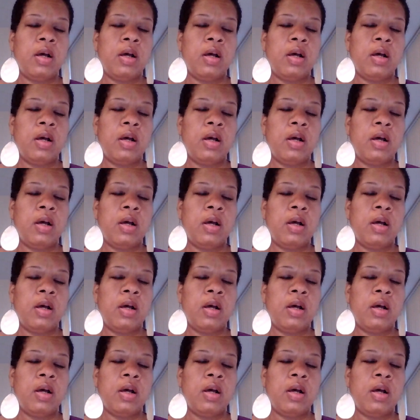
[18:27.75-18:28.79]
It's a
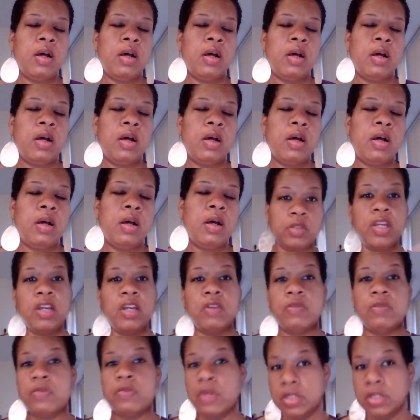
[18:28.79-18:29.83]
problem when you feel
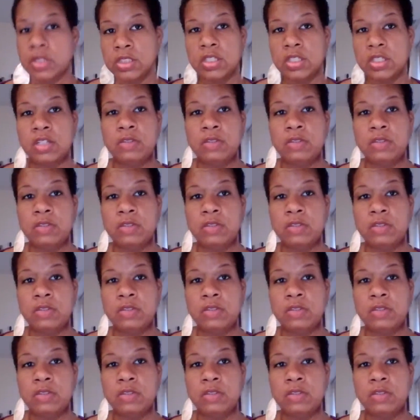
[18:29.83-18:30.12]
like you can't